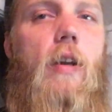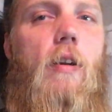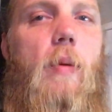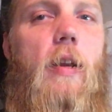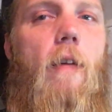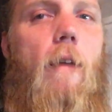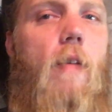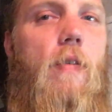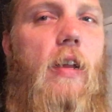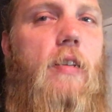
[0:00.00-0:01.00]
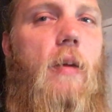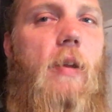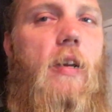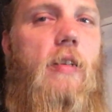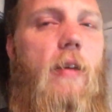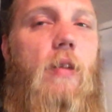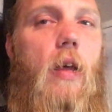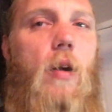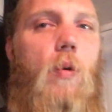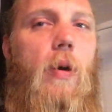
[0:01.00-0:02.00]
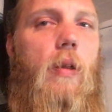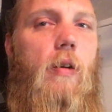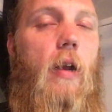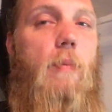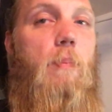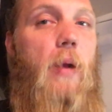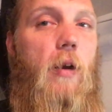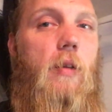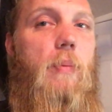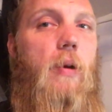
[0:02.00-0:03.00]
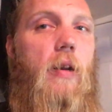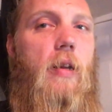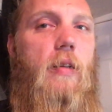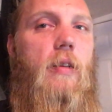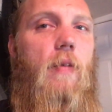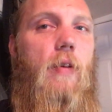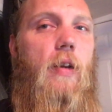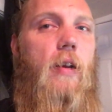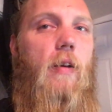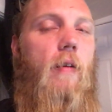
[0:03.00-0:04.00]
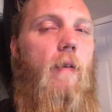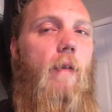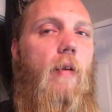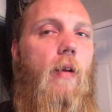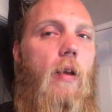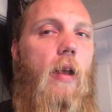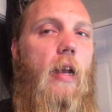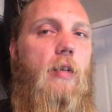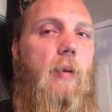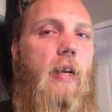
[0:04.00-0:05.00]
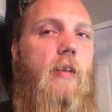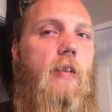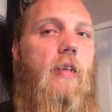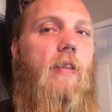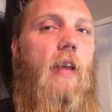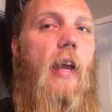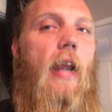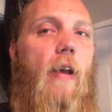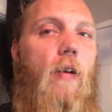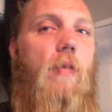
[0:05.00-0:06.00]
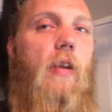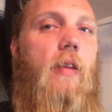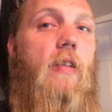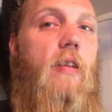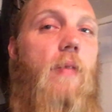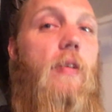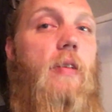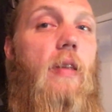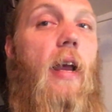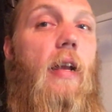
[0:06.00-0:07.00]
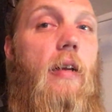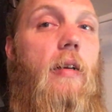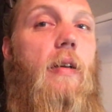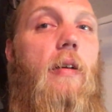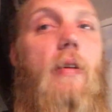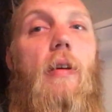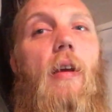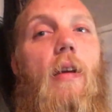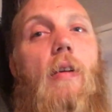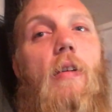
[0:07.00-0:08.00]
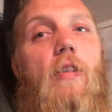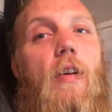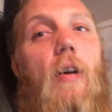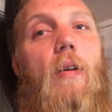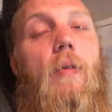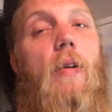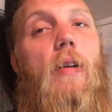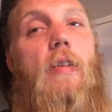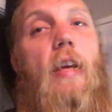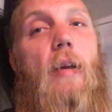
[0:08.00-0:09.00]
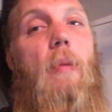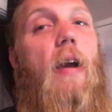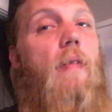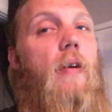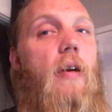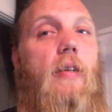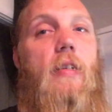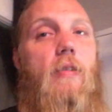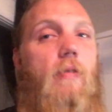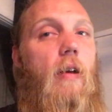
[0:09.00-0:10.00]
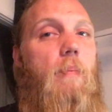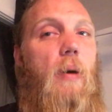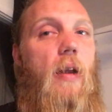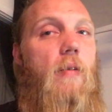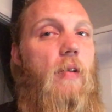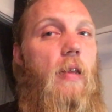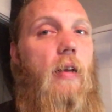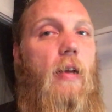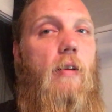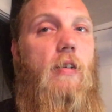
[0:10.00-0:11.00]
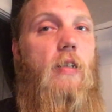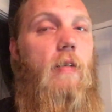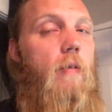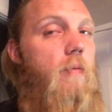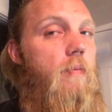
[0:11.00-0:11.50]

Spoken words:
You know what I mean? That's not because I have a lot of oil in there. I barely put any stuff in here. It's because it's that healthy. The stuff is that good. So take my advice. I bought everything else.